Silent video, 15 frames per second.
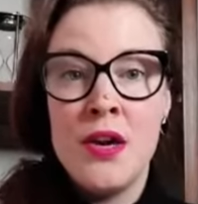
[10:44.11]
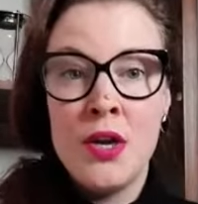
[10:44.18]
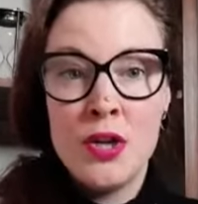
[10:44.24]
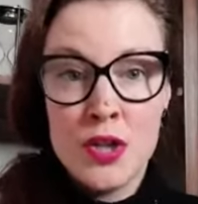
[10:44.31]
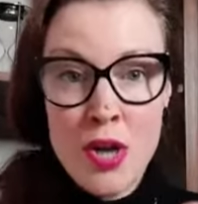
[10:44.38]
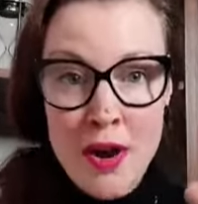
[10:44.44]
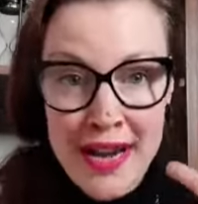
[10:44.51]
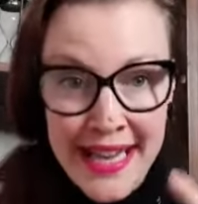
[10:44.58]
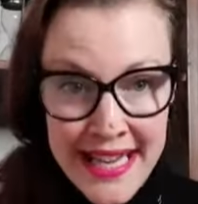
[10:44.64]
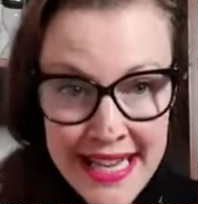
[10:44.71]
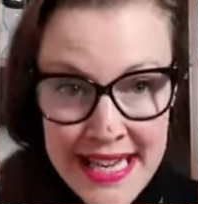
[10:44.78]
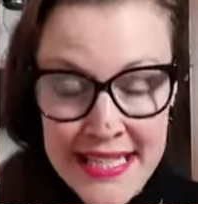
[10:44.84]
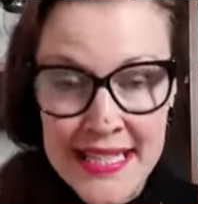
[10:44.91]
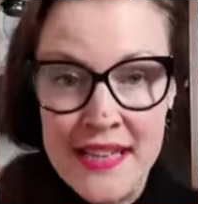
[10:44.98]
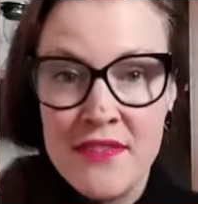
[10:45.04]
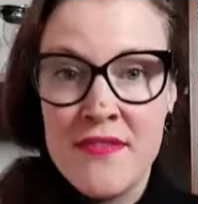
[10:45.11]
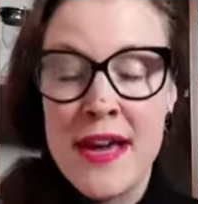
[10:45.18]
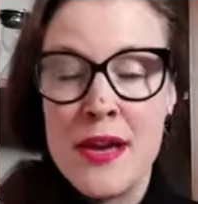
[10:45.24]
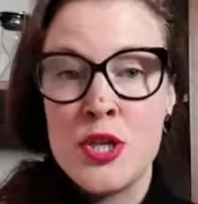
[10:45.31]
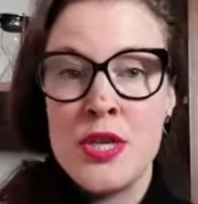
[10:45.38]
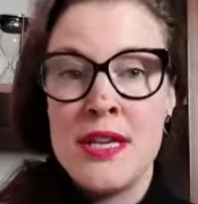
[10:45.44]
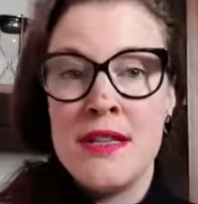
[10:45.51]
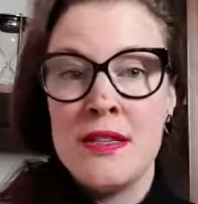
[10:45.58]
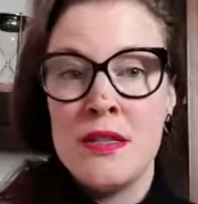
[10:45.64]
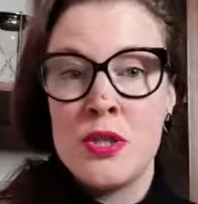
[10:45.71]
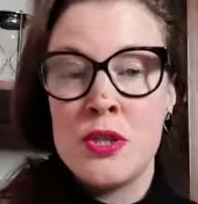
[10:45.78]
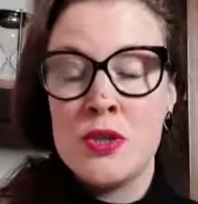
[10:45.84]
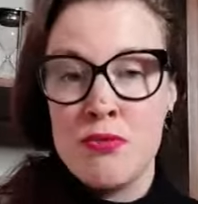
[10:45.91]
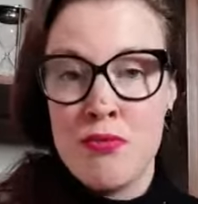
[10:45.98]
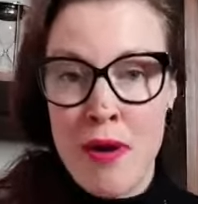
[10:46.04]
chronic yeast infections,
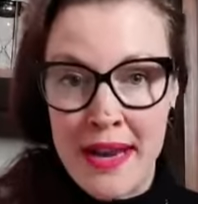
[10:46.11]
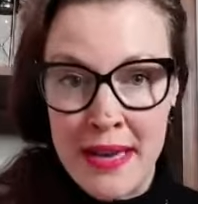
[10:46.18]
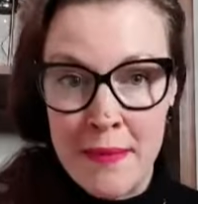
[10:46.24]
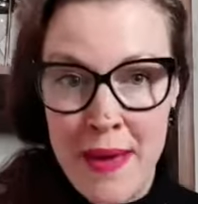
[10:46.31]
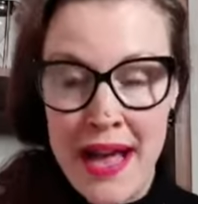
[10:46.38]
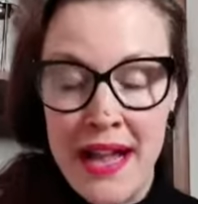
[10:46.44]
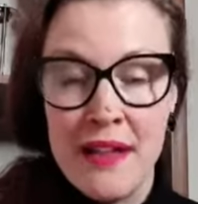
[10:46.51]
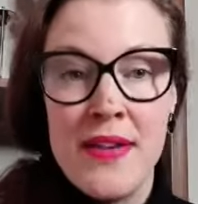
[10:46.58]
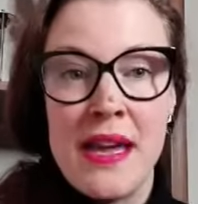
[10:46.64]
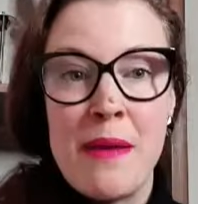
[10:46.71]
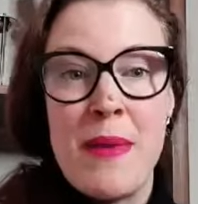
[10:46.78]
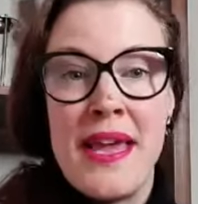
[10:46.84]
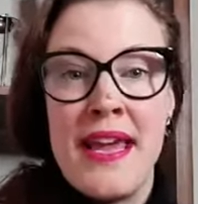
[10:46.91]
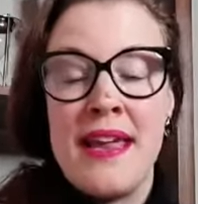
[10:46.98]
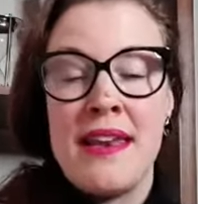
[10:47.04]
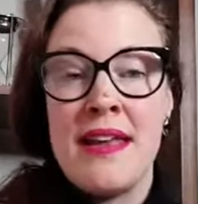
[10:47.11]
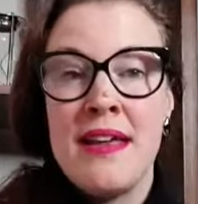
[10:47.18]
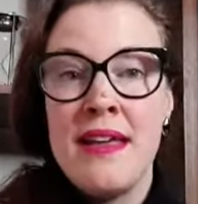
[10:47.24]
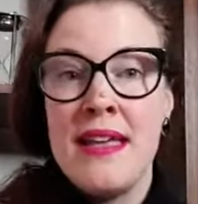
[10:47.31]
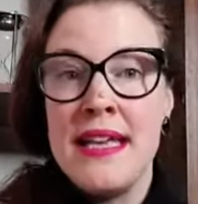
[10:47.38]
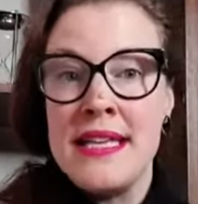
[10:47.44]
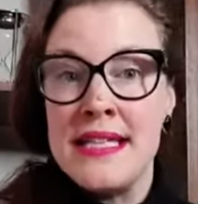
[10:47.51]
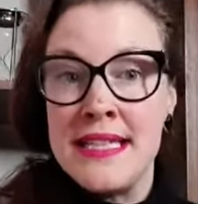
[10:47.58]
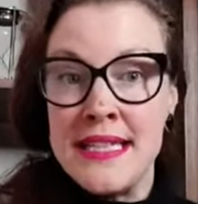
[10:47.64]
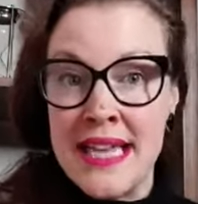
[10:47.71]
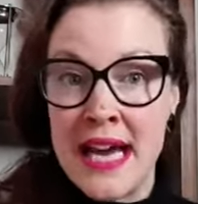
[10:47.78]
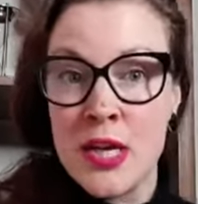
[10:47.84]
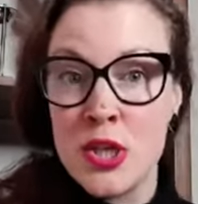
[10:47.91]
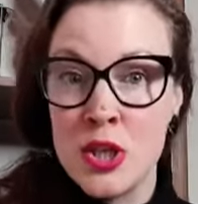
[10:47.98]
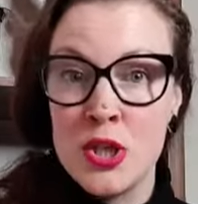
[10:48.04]
chronic pelvic pain,
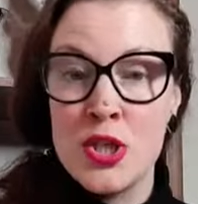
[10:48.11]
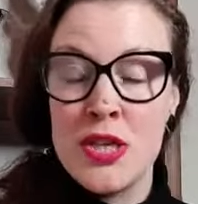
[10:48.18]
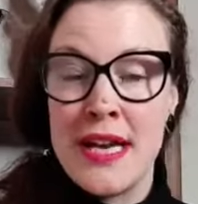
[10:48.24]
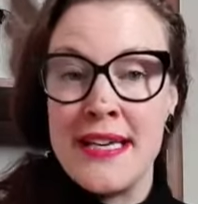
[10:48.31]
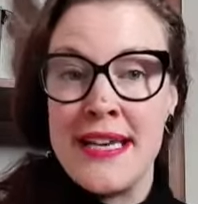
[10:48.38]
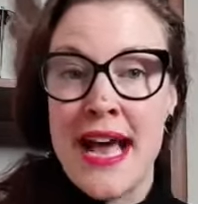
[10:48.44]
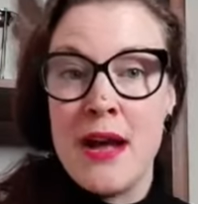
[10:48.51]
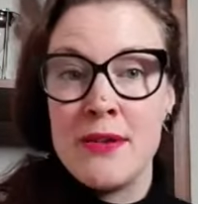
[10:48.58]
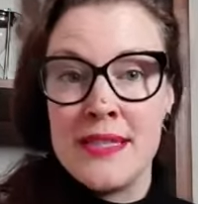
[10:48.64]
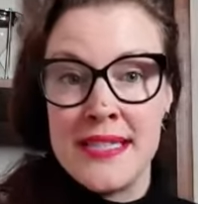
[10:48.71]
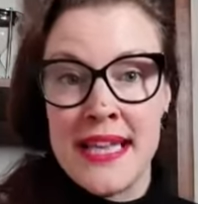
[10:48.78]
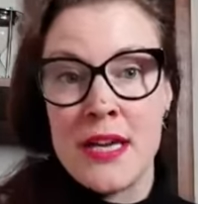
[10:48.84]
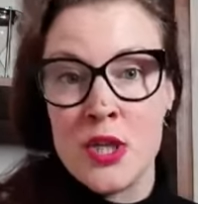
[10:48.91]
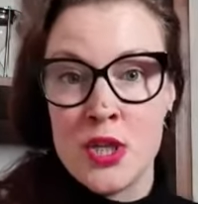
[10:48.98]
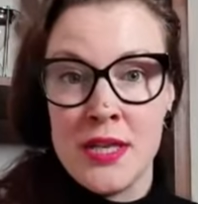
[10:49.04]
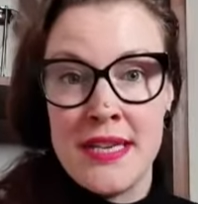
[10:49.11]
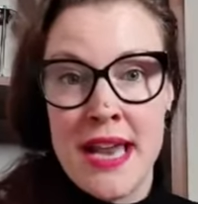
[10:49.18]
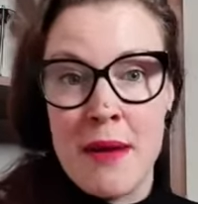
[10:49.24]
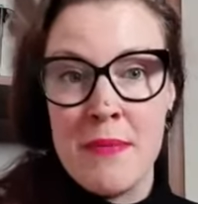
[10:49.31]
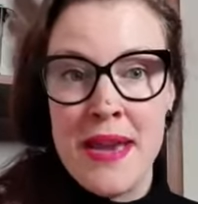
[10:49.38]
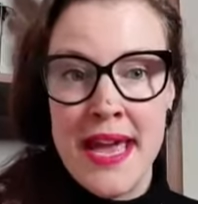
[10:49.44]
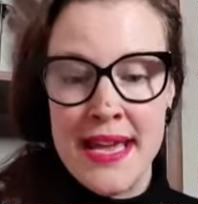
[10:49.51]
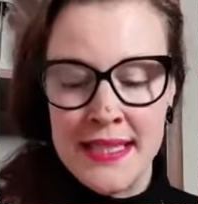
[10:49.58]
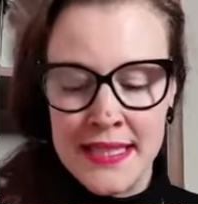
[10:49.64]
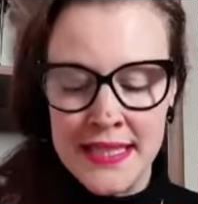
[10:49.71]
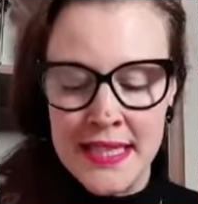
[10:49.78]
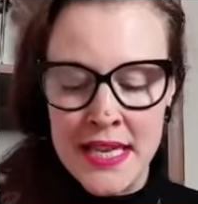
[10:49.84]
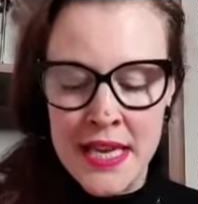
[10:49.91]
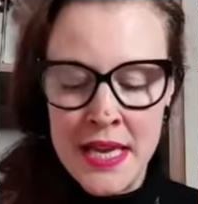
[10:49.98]
sexual shutdown, sexual numbness,